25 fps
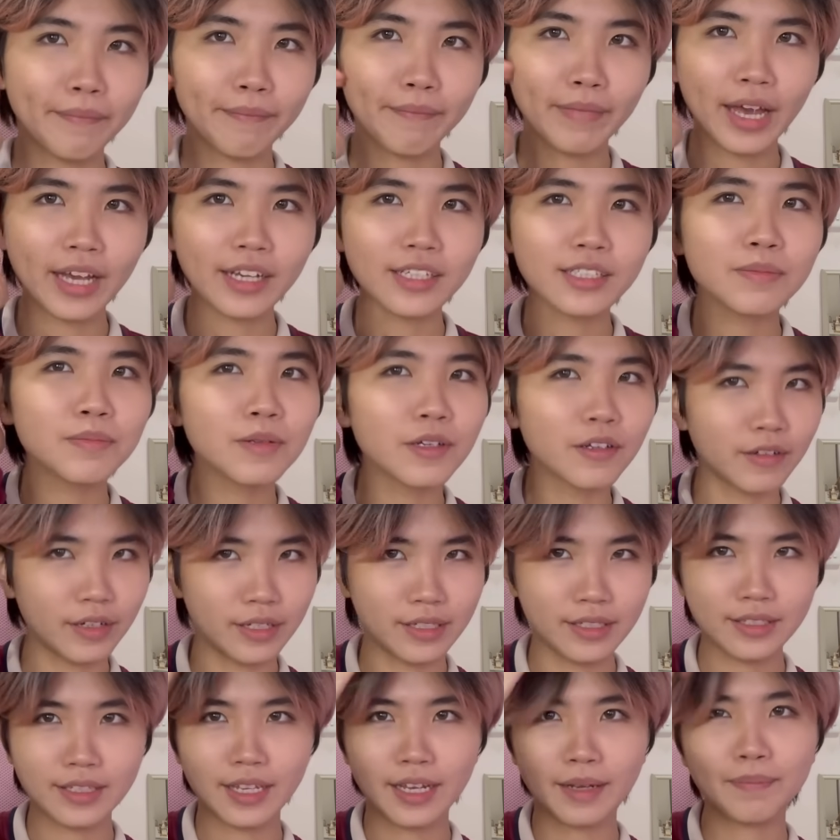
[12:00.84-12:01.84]

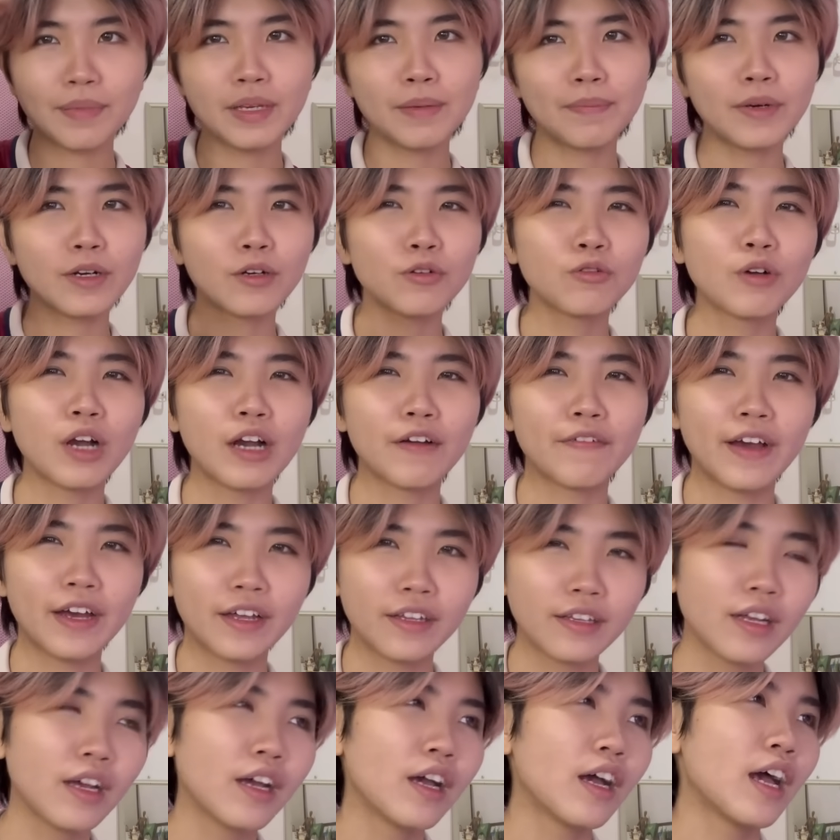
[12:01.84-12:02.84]
experience. Like, people who have
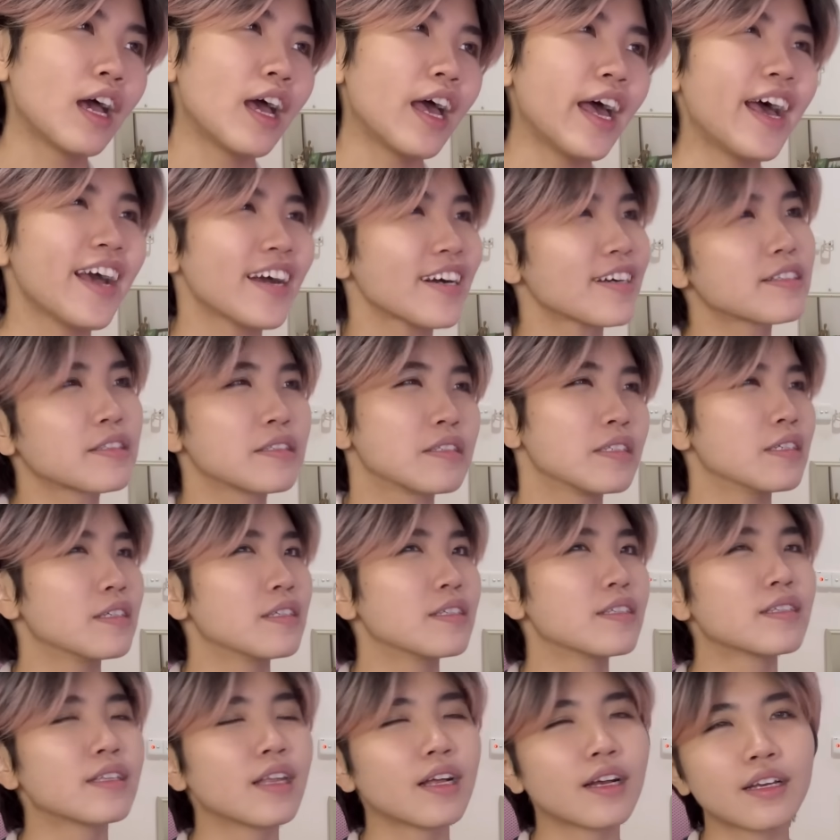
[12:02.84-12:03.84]
had
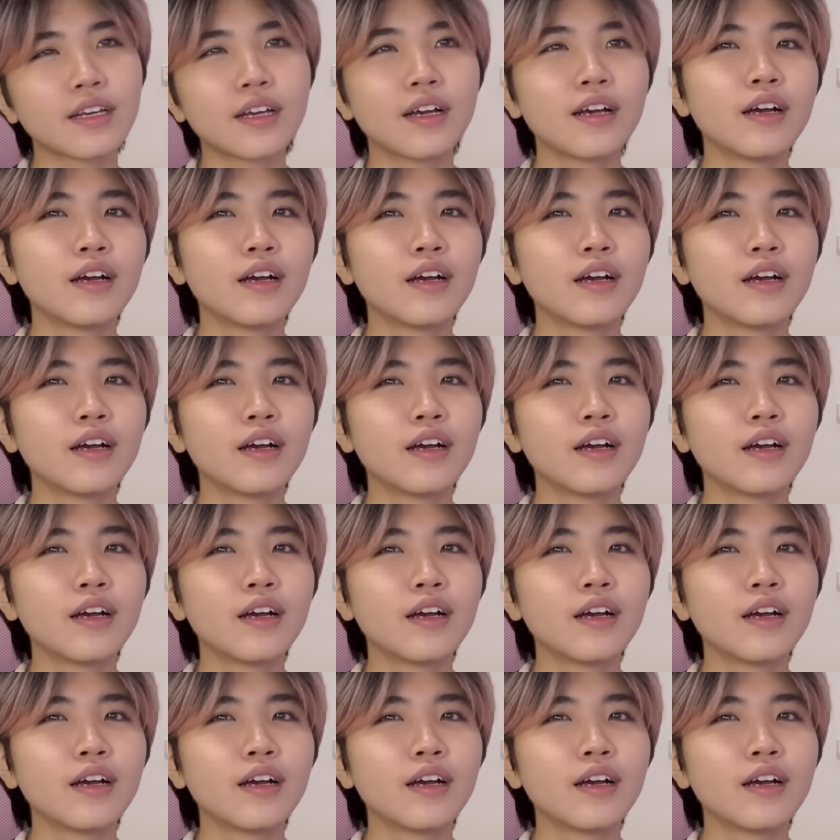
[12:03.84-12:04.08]
exes, like,